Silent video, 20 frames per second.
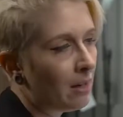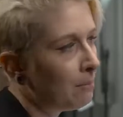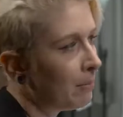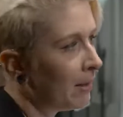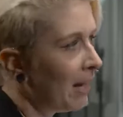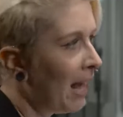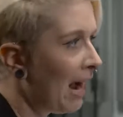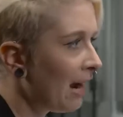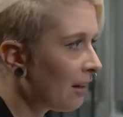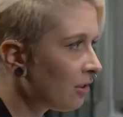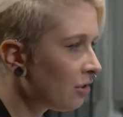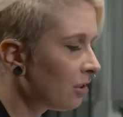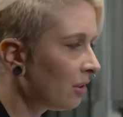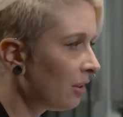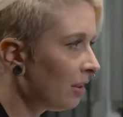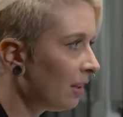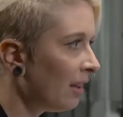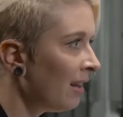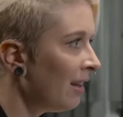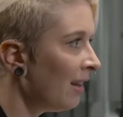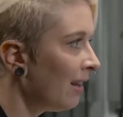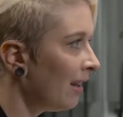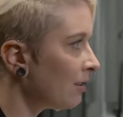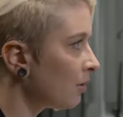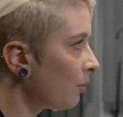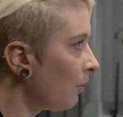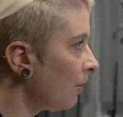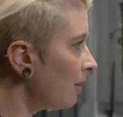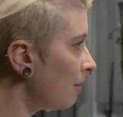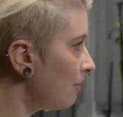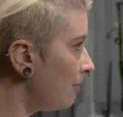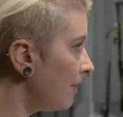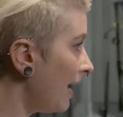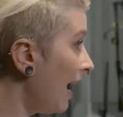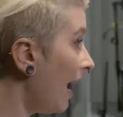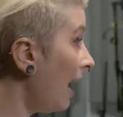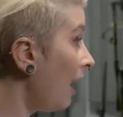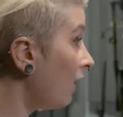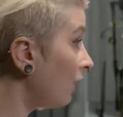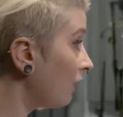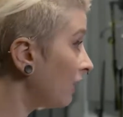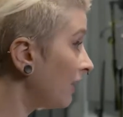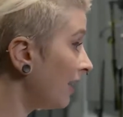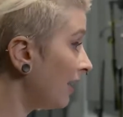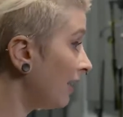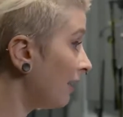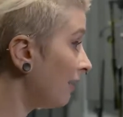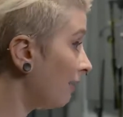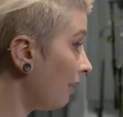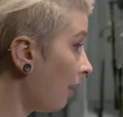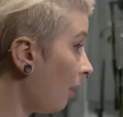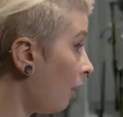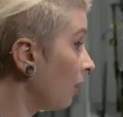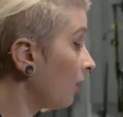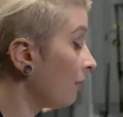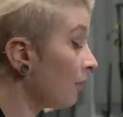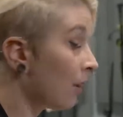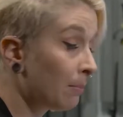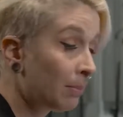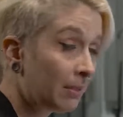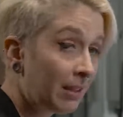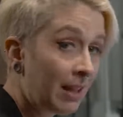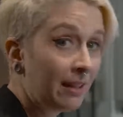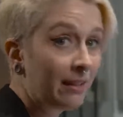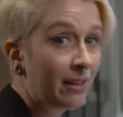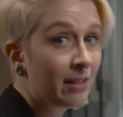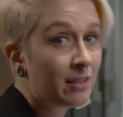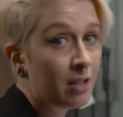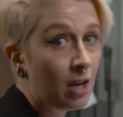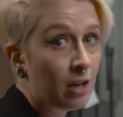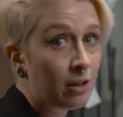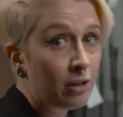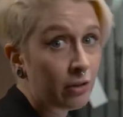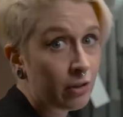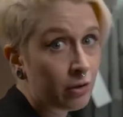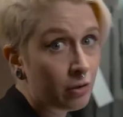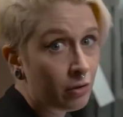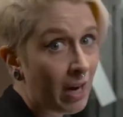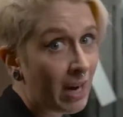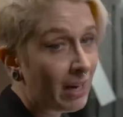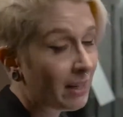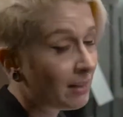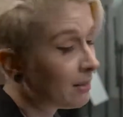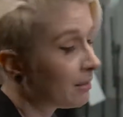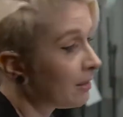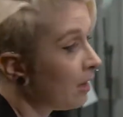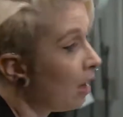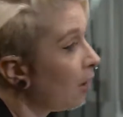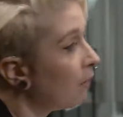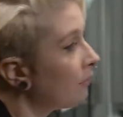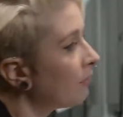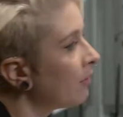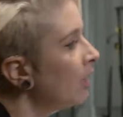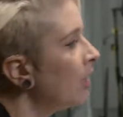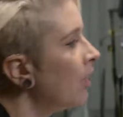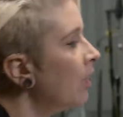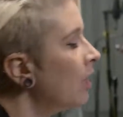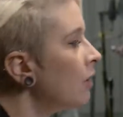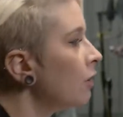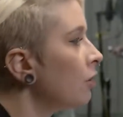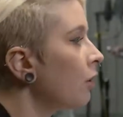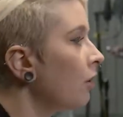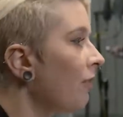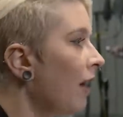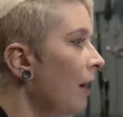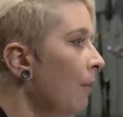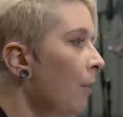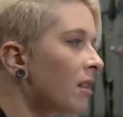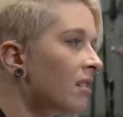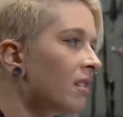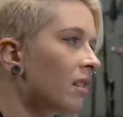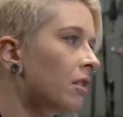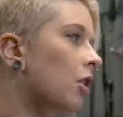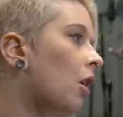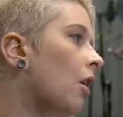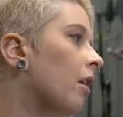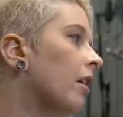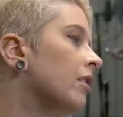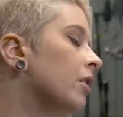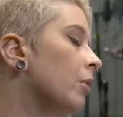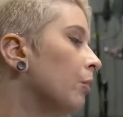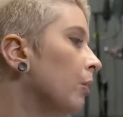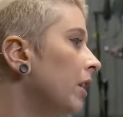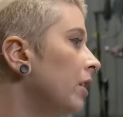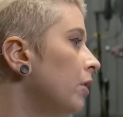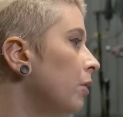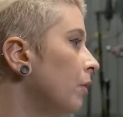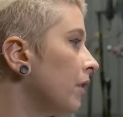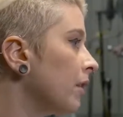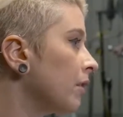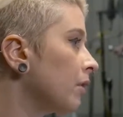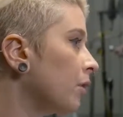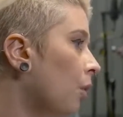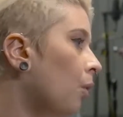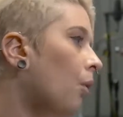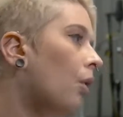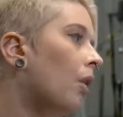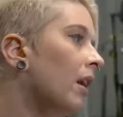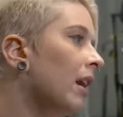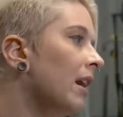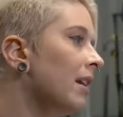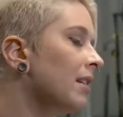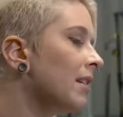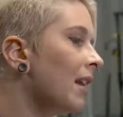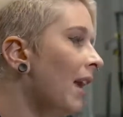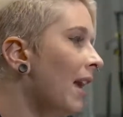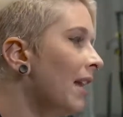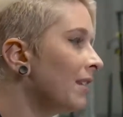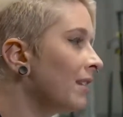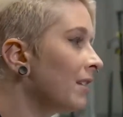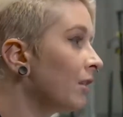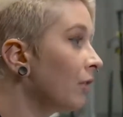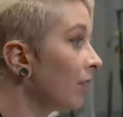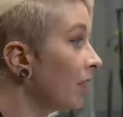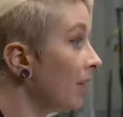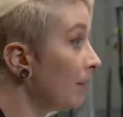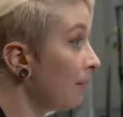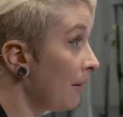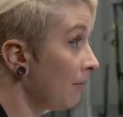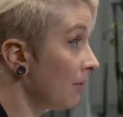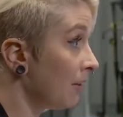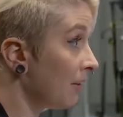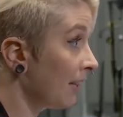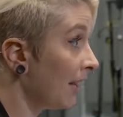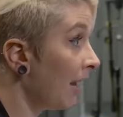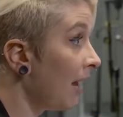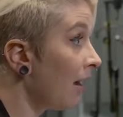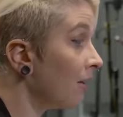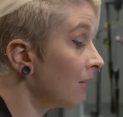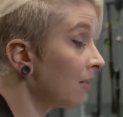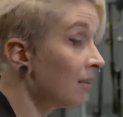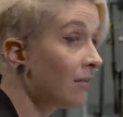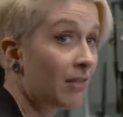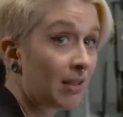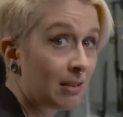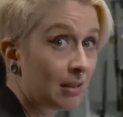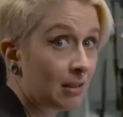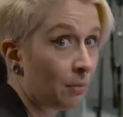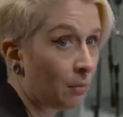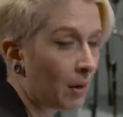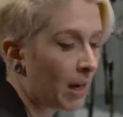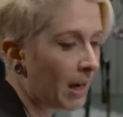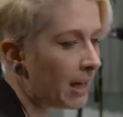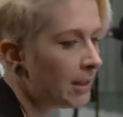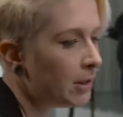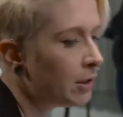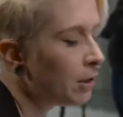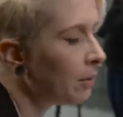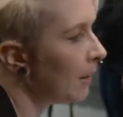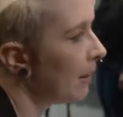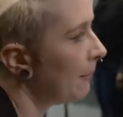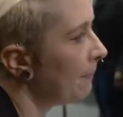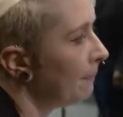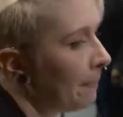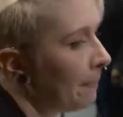but actually it's going to be held in all of our playlists under the track itself. So if I want Sitara to redo this chorus and still keep everything else, this is the way I do it.